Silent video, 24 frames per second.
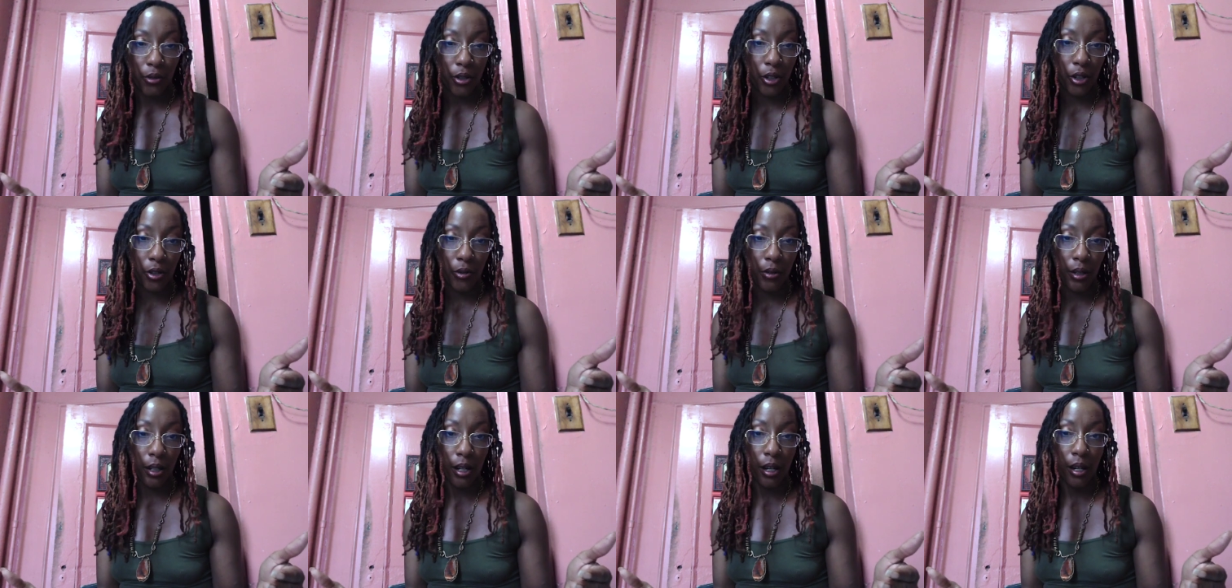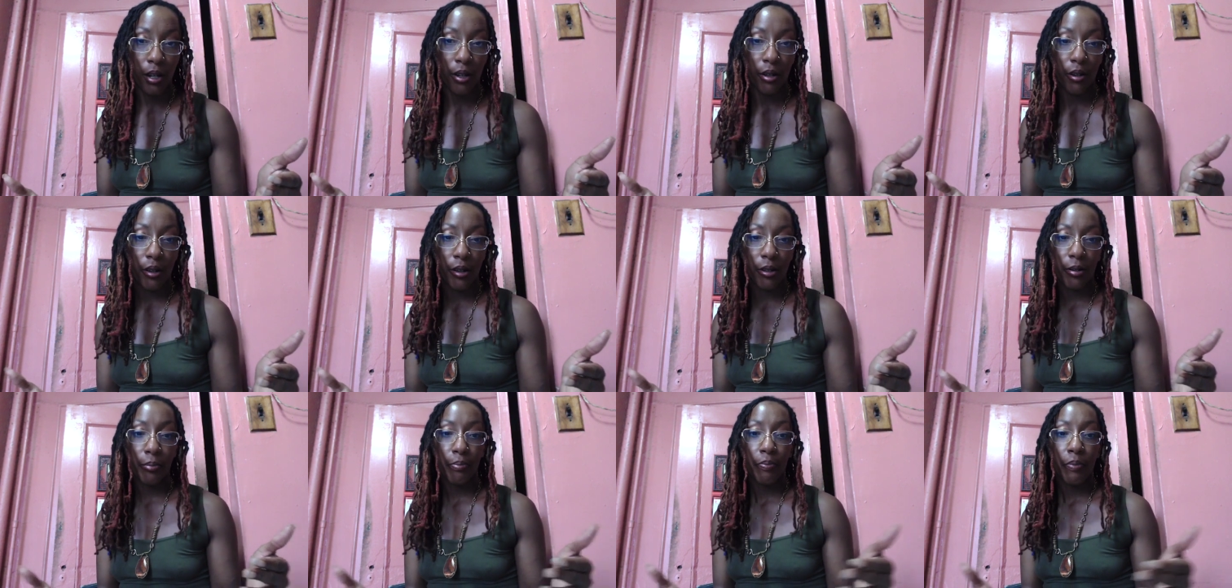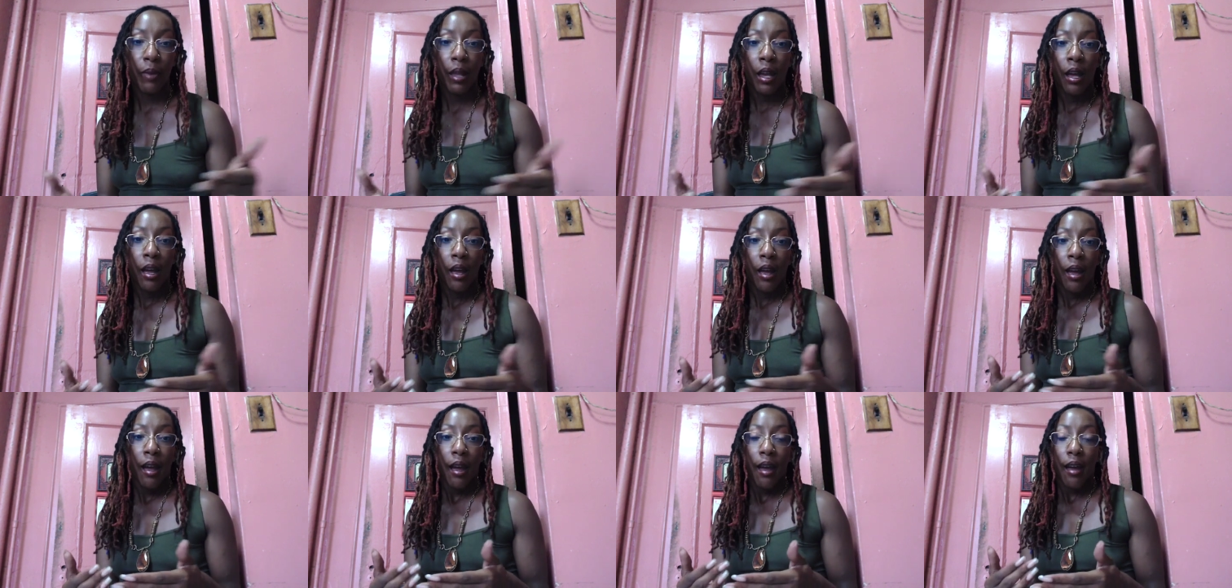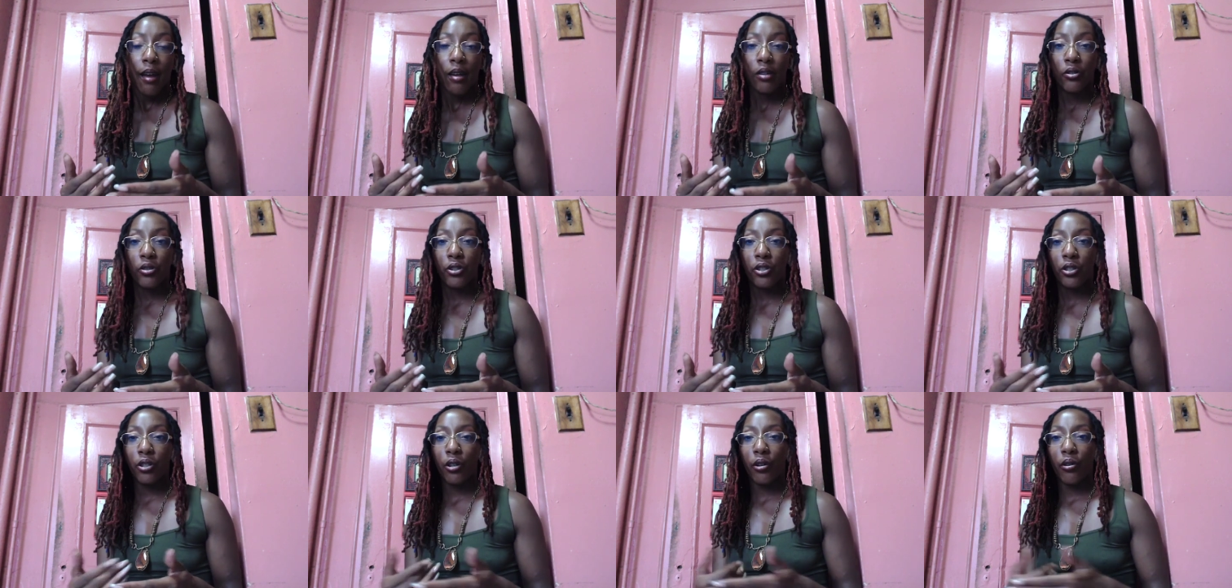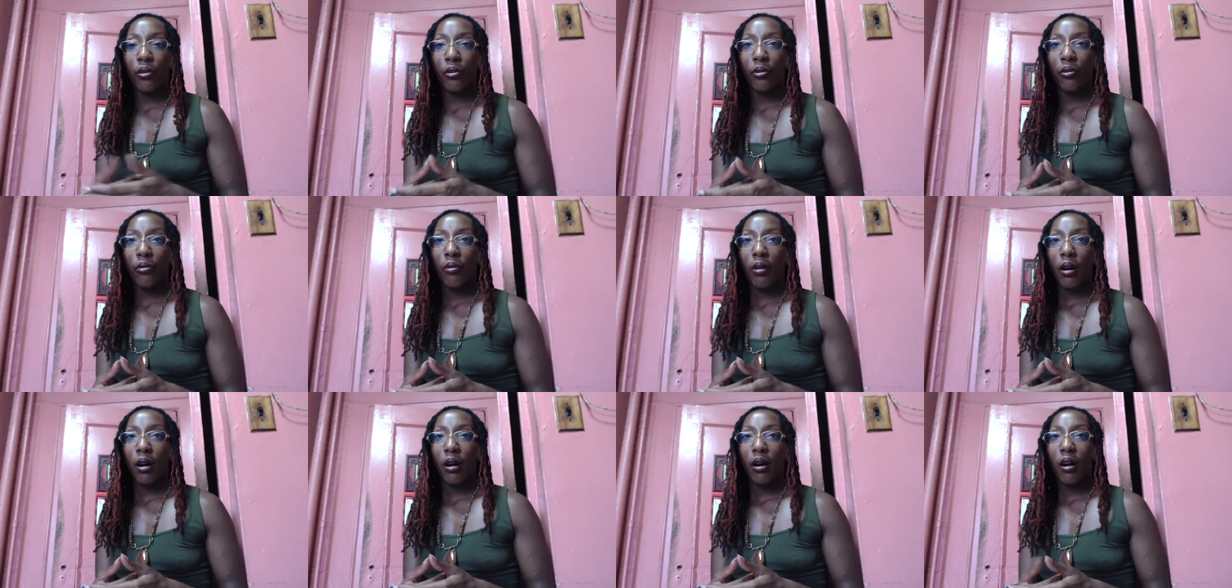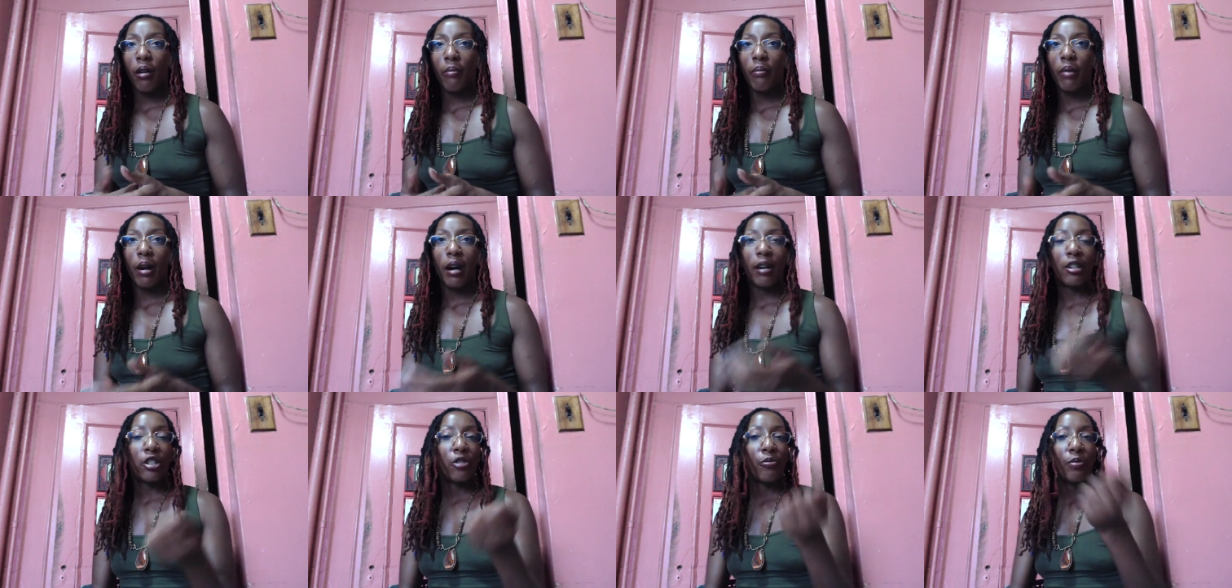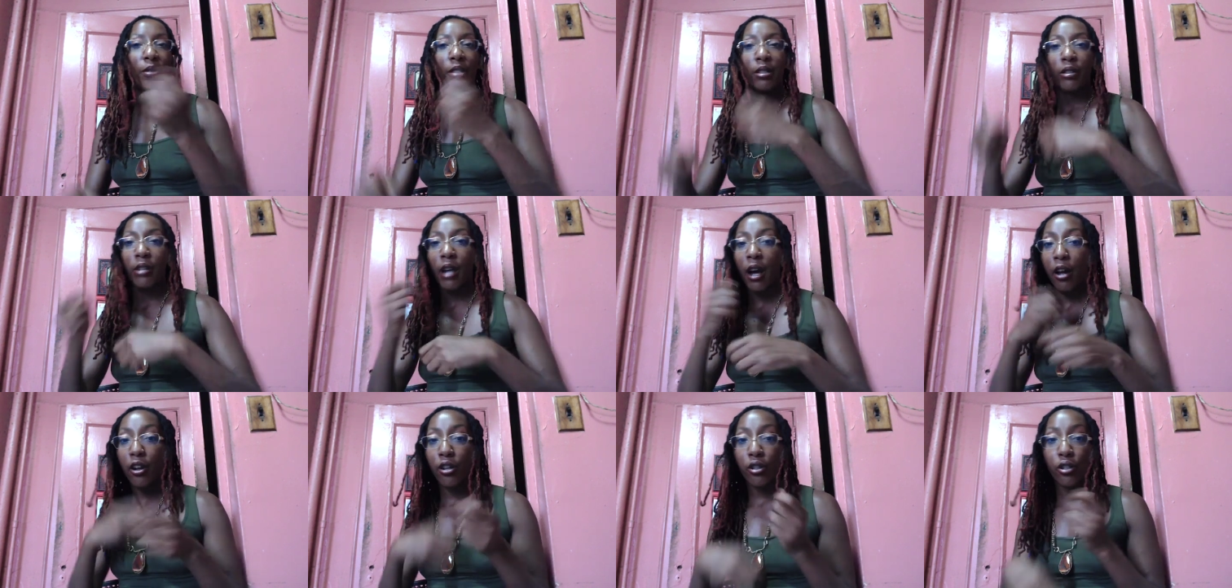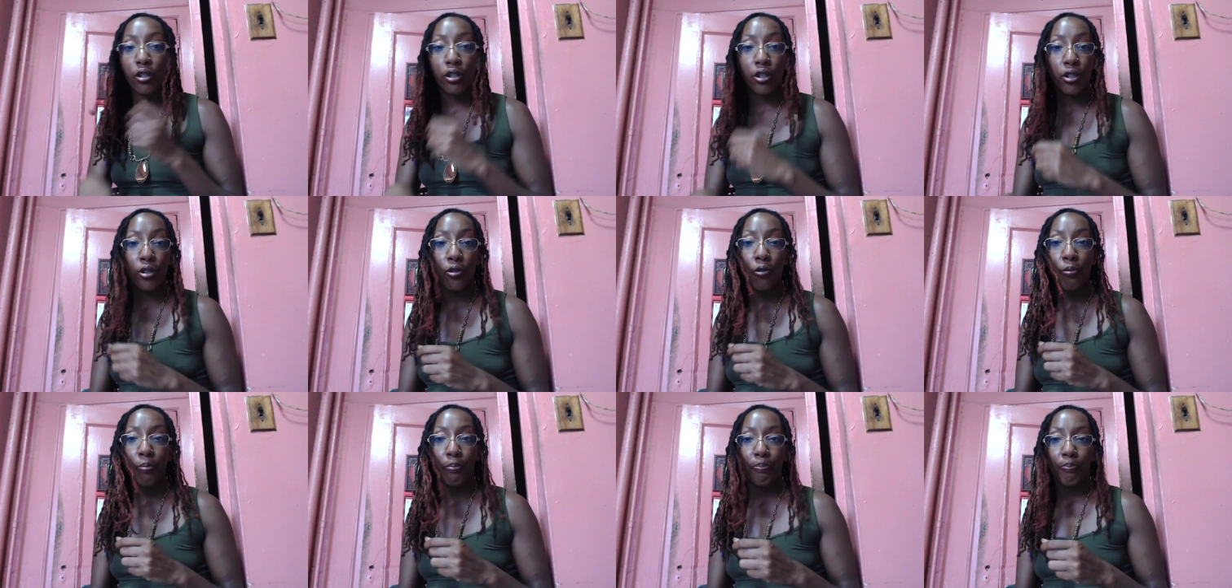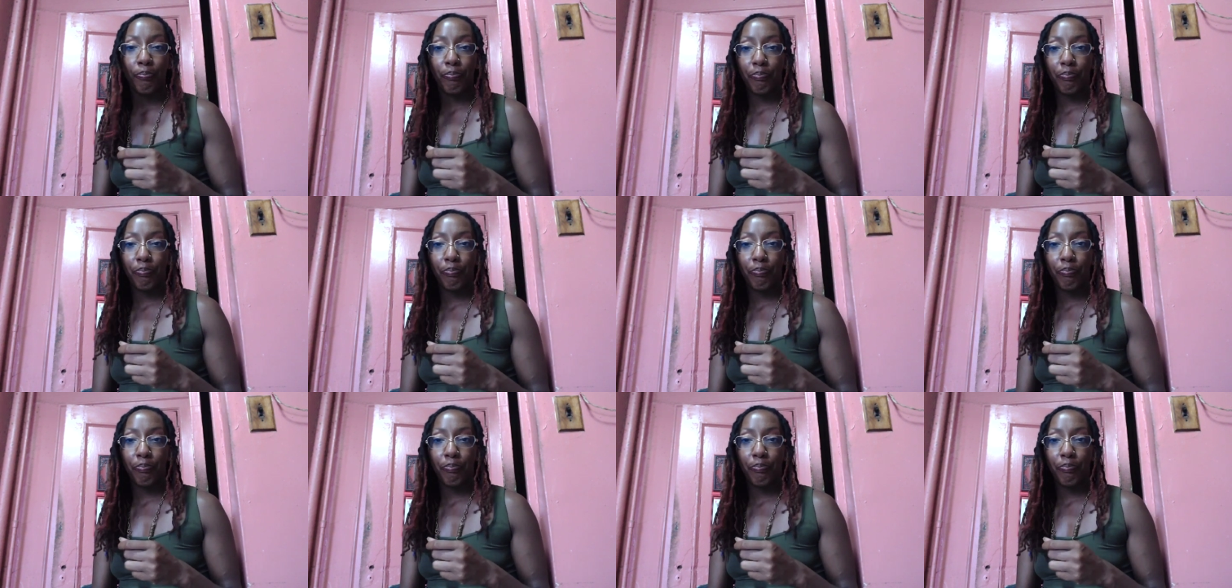Street in Harlem. And so I've been down in the soup.